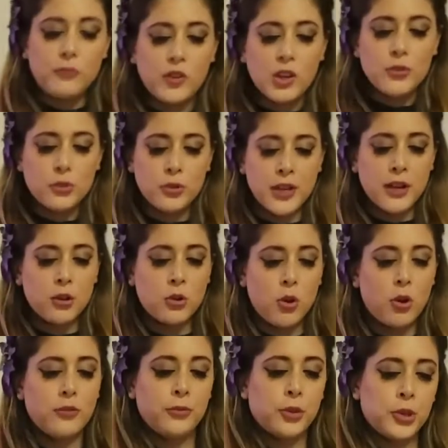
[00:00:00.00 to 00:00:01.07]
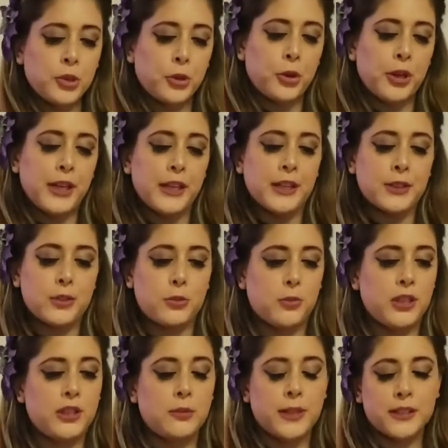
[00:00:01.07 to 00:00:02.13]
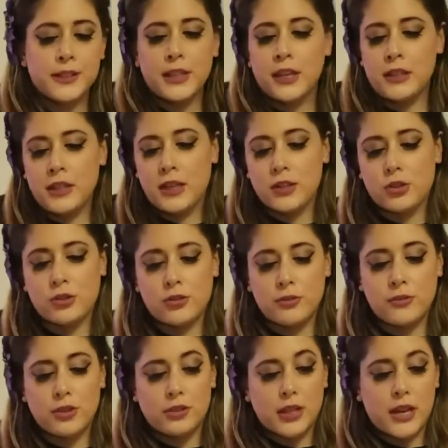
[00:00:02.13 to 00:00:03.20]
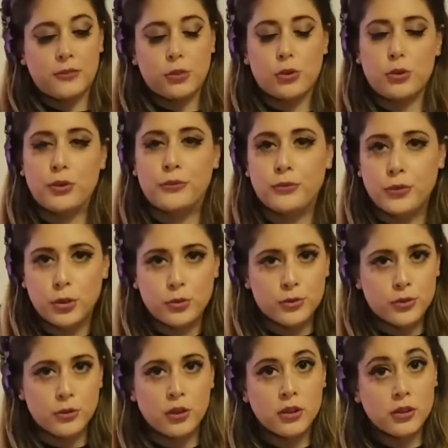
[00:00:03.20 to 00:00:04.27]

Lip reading: So now call for ingredients. We did about 10 dashes of the lavender infused